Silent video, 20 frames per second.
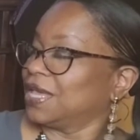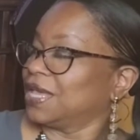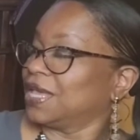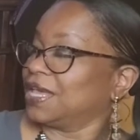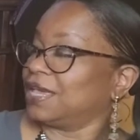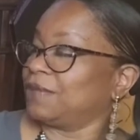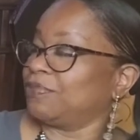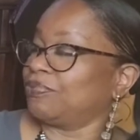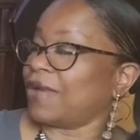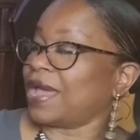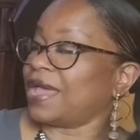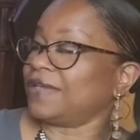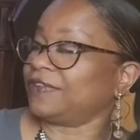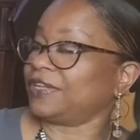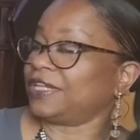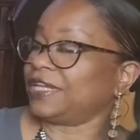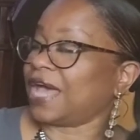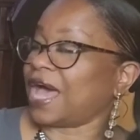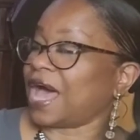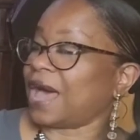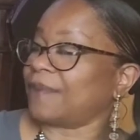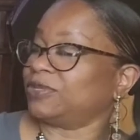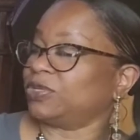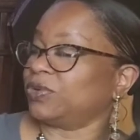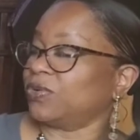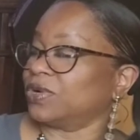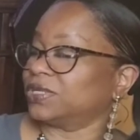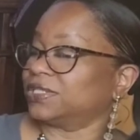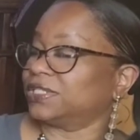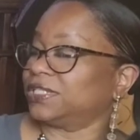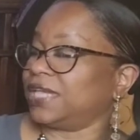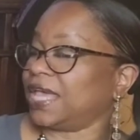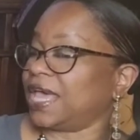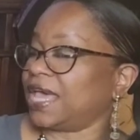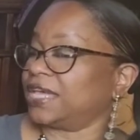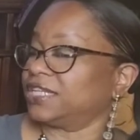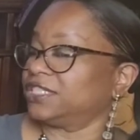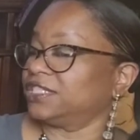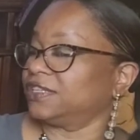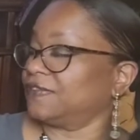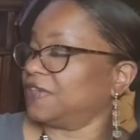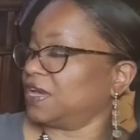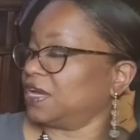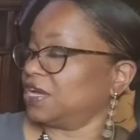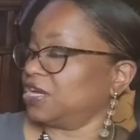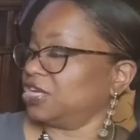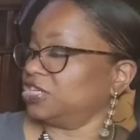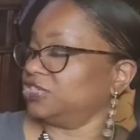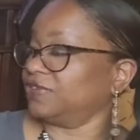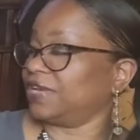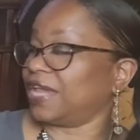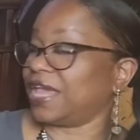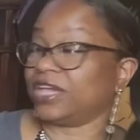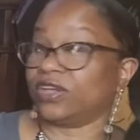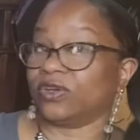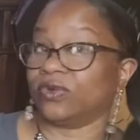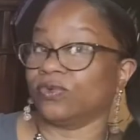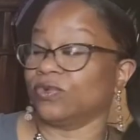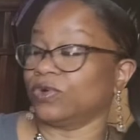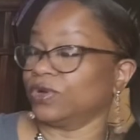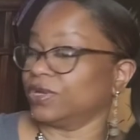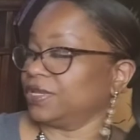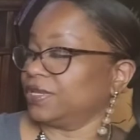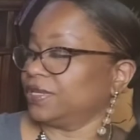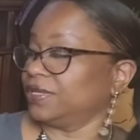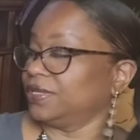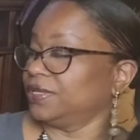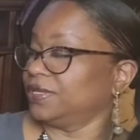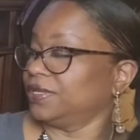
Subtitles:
He bravely hopped towards the edge of the 100-acre wood.